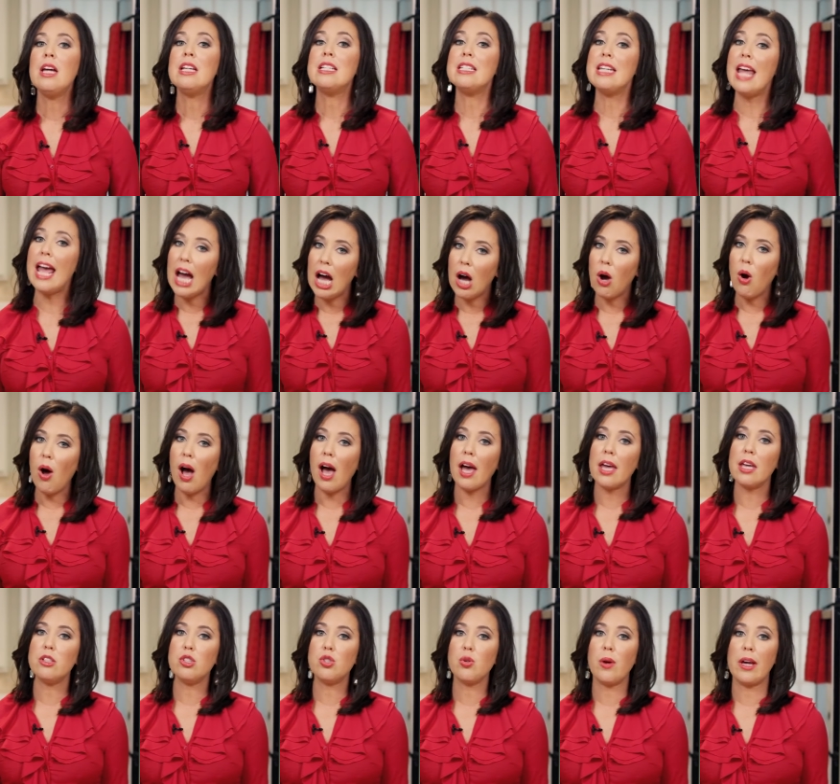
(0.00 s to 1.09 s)
Now I
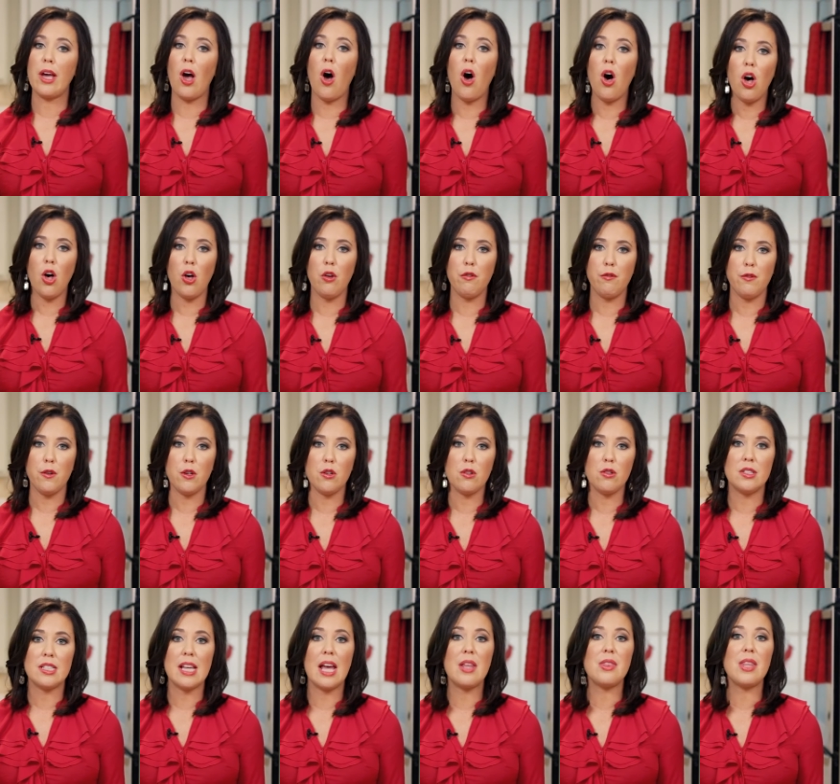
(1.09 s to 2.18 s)
enjoy all
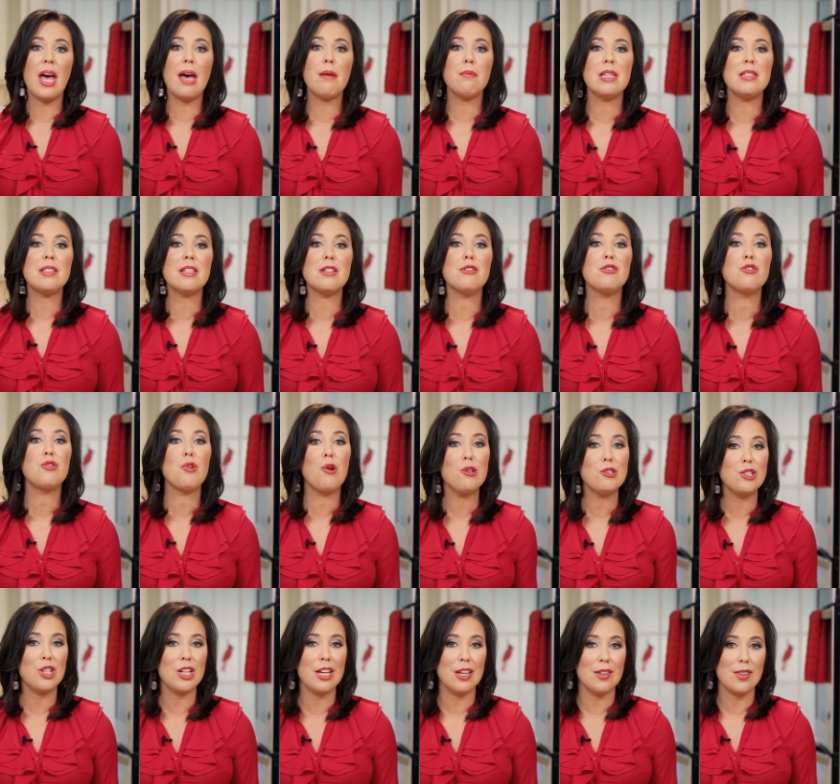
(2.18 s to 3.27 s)
foods, and that means
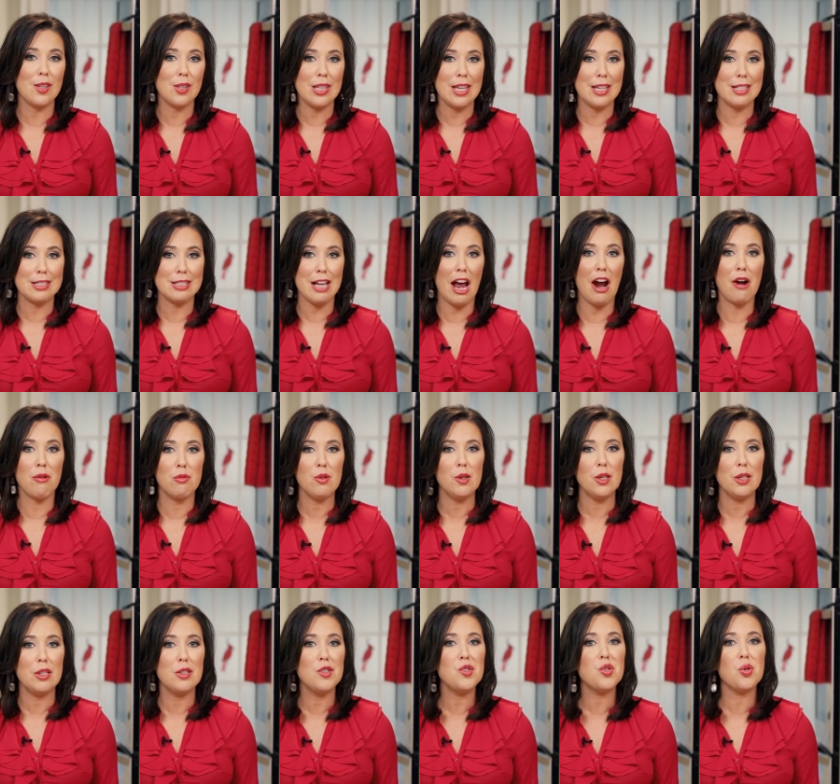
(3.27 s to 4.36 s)
indulging in the things I
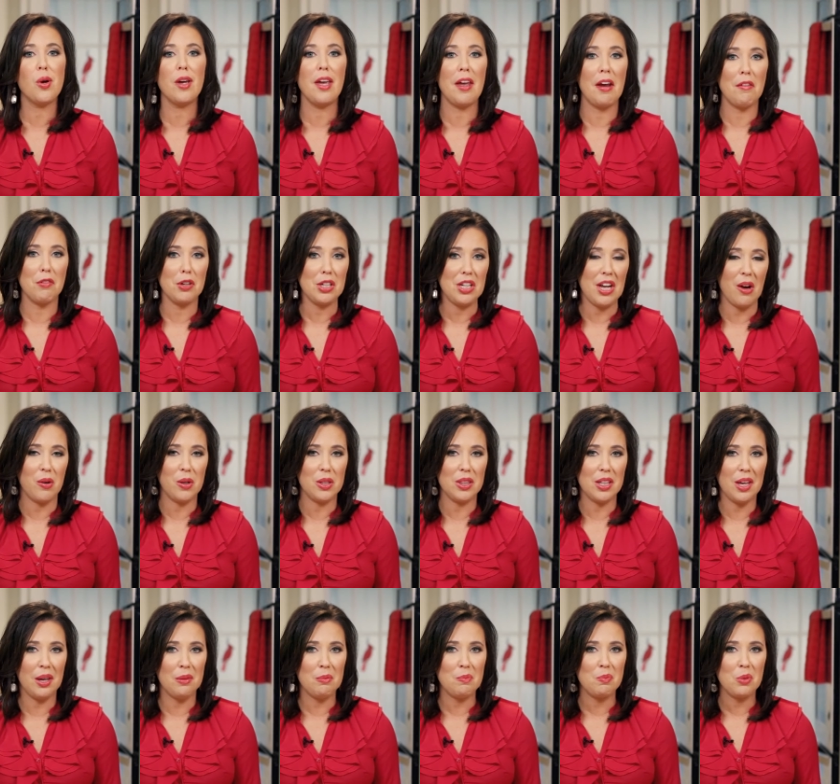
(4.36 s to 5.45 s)
really enjoy every now and
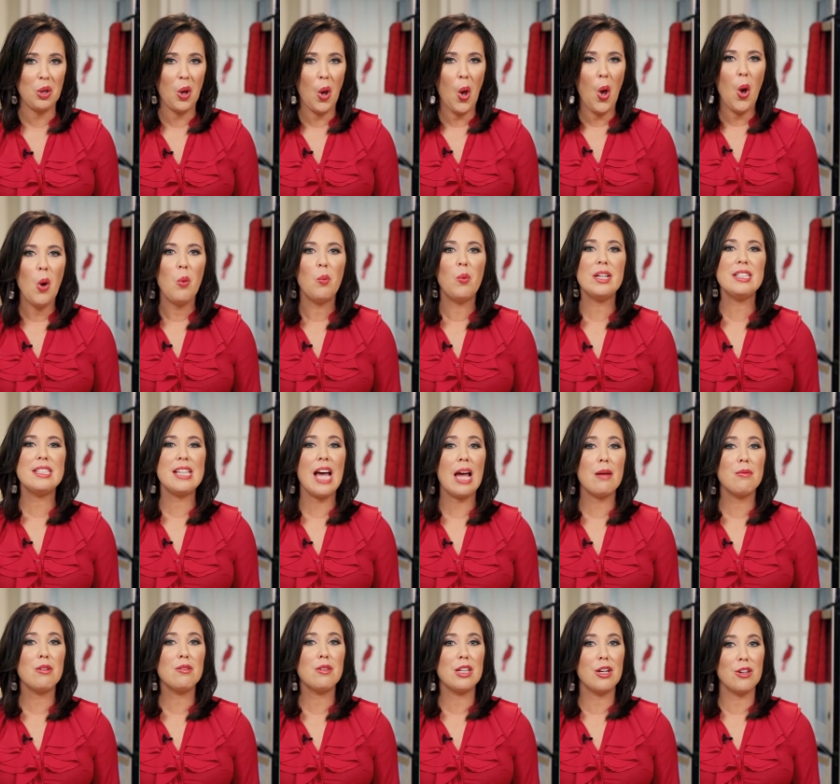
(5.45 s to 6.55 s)
then. One time
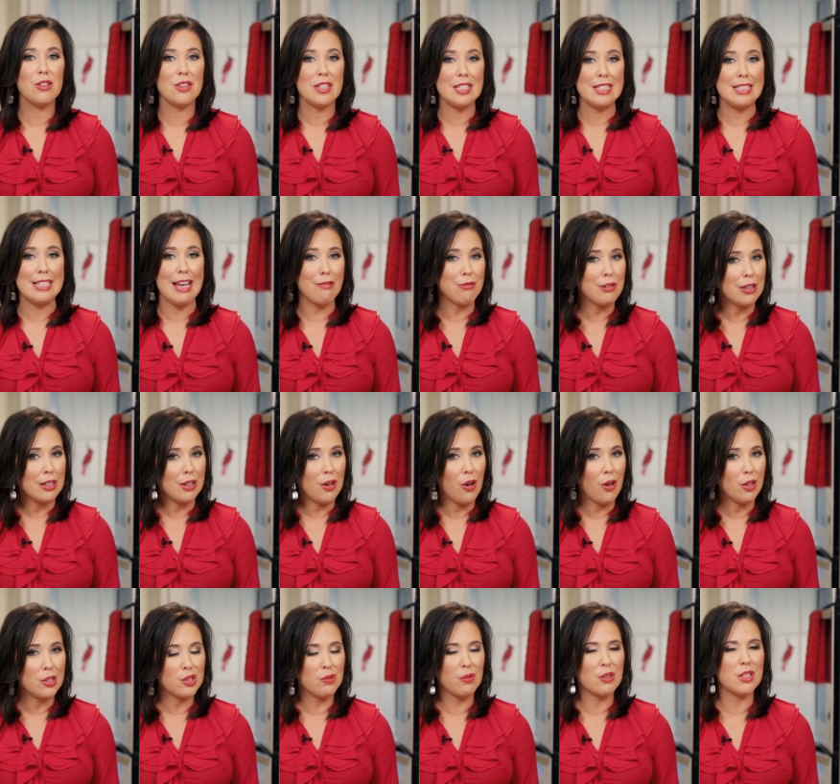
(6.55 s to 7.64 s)
of the year that definitely
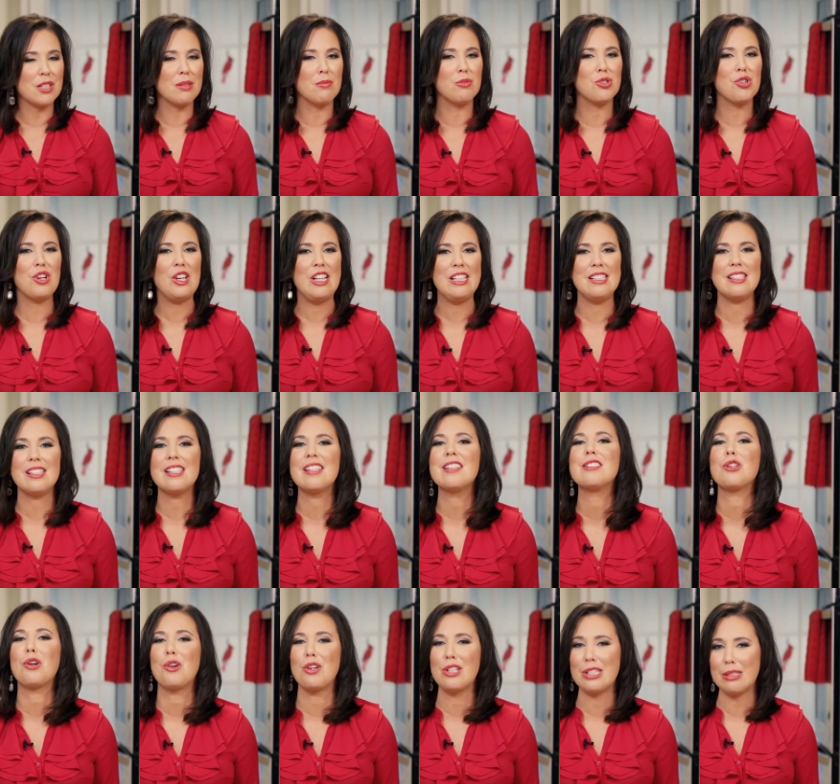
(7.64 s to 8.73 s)
calls for some treats is
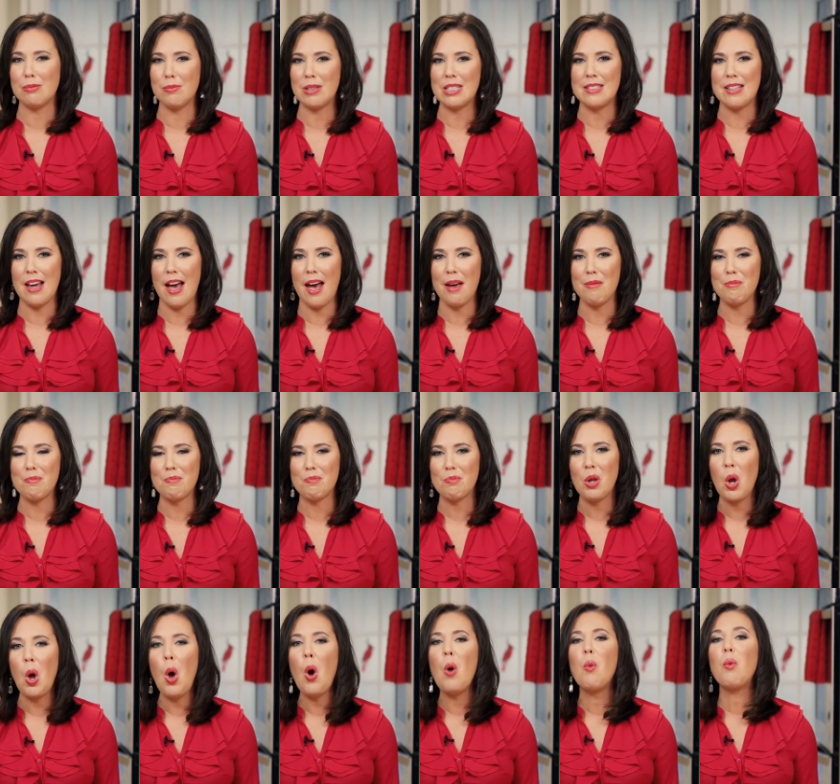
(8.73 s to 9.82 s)
Christmas time.
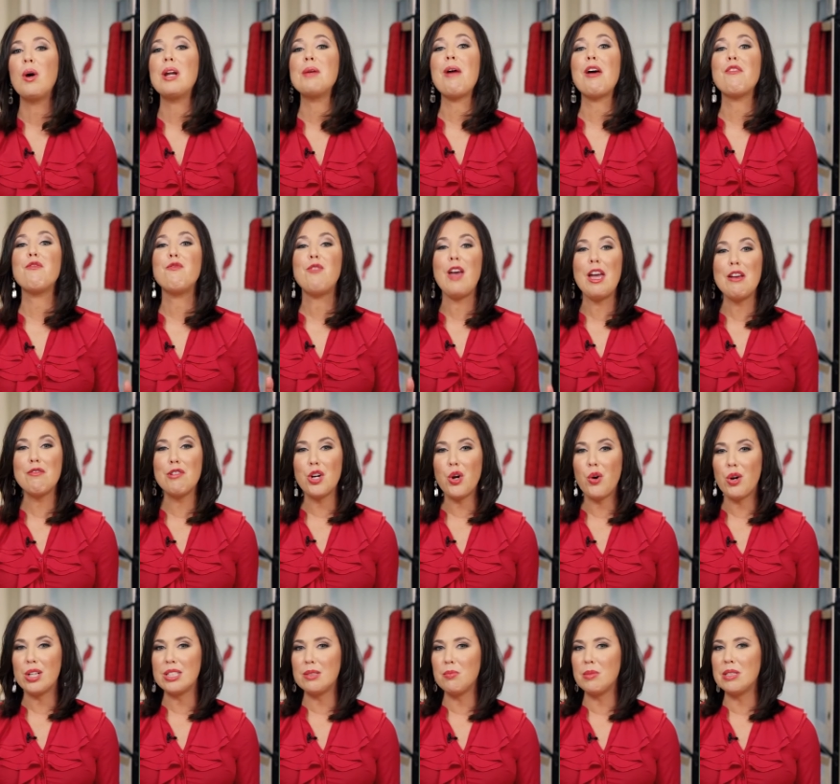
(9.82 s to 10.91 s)
One of my favorite
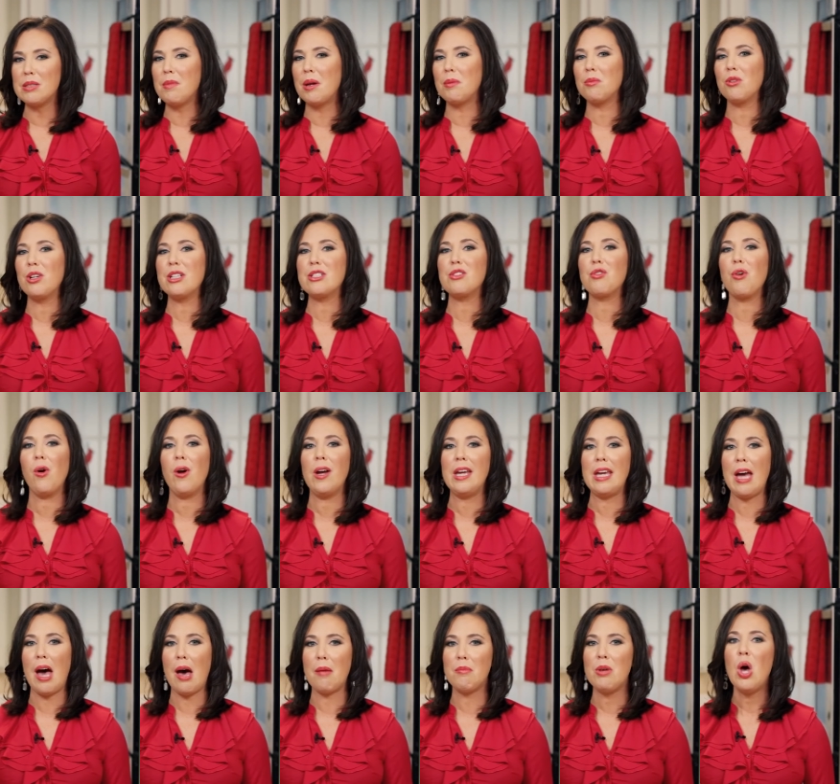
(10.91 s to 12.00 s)
Christmas memories growing
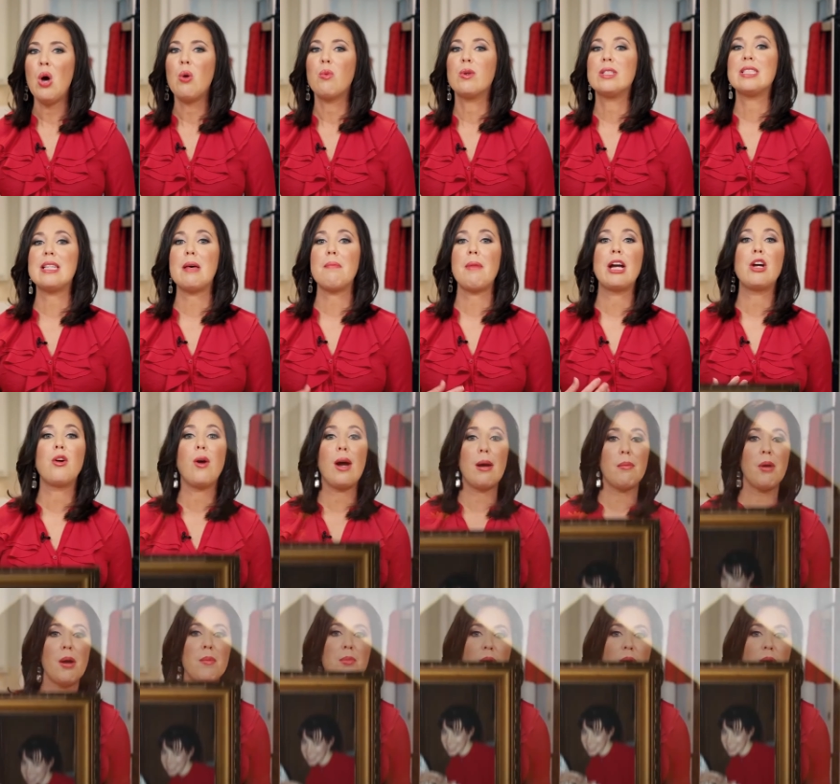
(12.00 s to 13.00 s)
up was that my Grandma